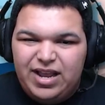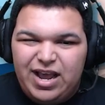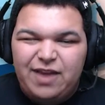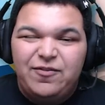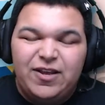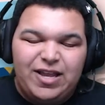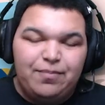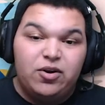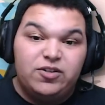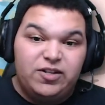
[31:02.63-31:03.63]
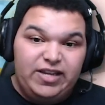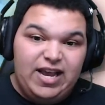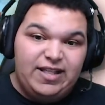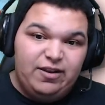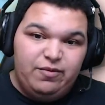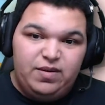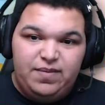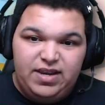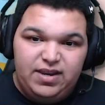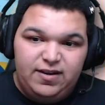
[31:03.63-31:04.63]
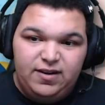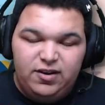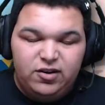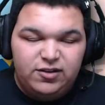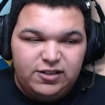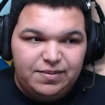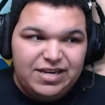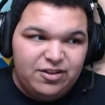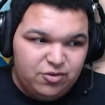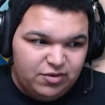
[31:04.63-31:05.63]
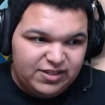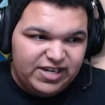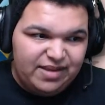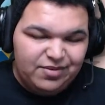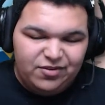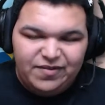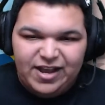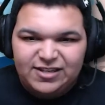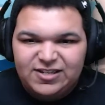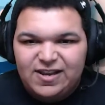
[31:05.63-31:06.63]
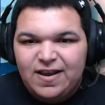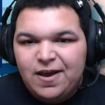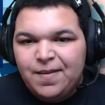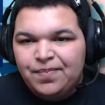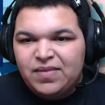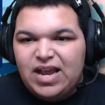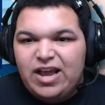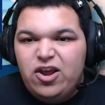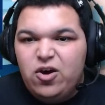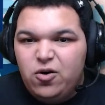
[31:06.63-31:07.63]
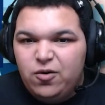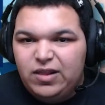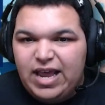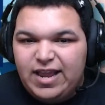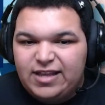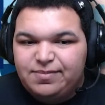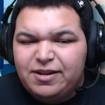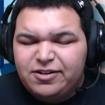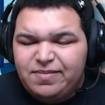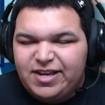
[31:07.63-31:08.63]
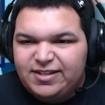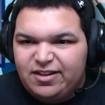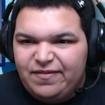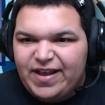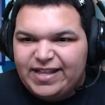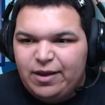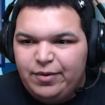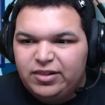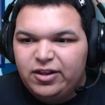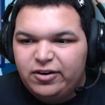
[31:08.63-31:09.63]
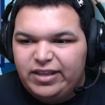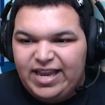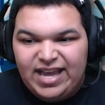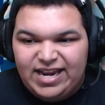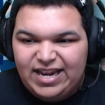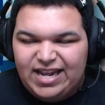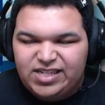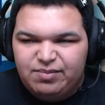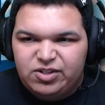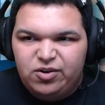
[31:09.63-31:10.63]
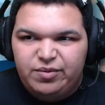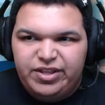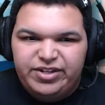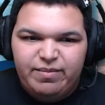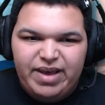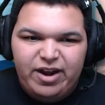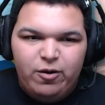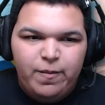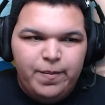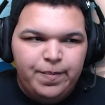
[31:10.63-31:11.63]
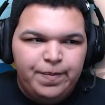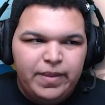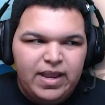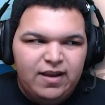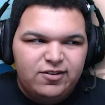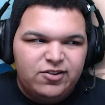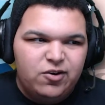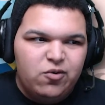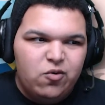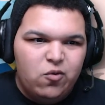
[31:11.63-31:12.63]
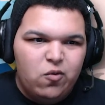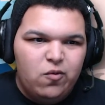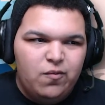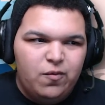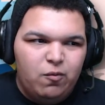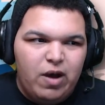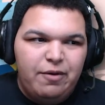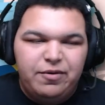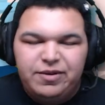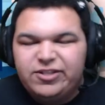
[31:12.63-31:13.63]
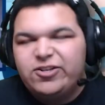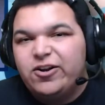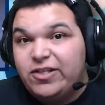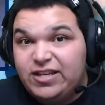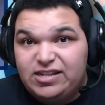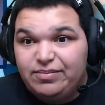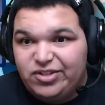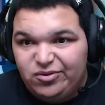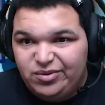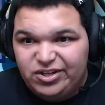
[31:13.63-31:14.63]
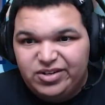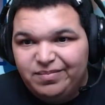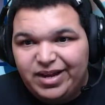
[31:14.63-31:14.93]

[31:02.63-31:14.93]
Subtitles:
I feel like personally I think we'd be speeding through this game too fast. I know, like, especially because of the fact that we literally ended last episode with a gym battle. So why would we start this episode with a gym